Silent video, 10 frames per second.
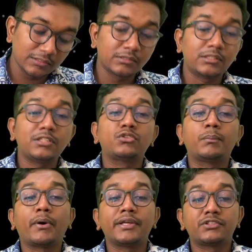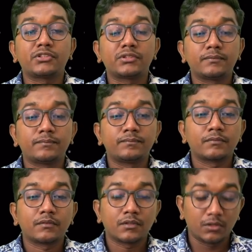2 points.
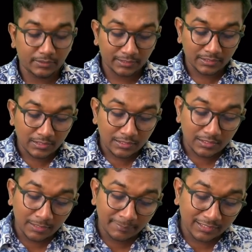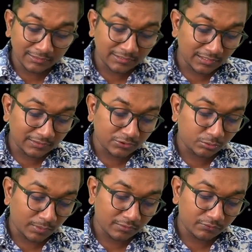Okay, let me consider this
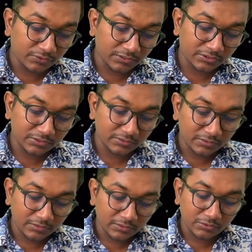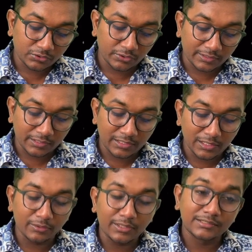one first. So here
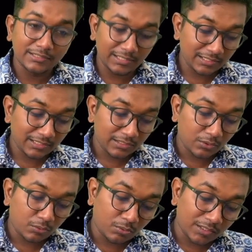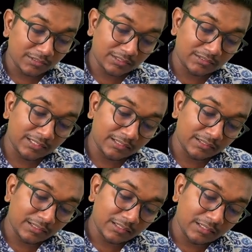you can see what is the
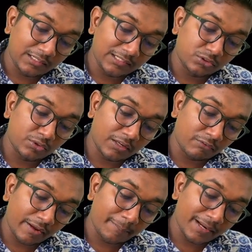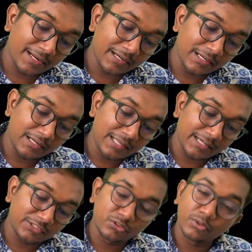thing, d square y by
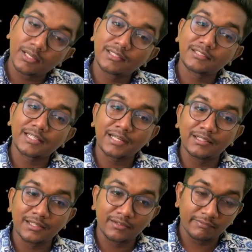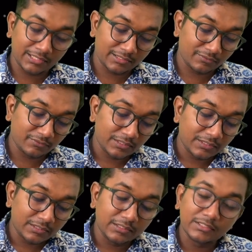dx square. The second derivative
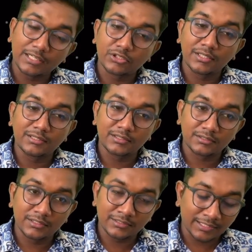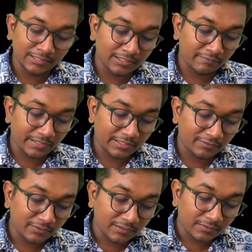is actually, the second
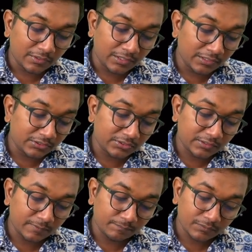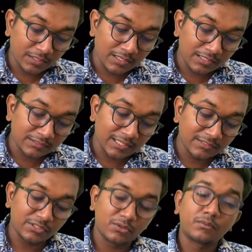derivative is less than
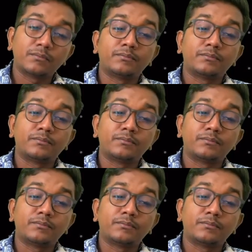0.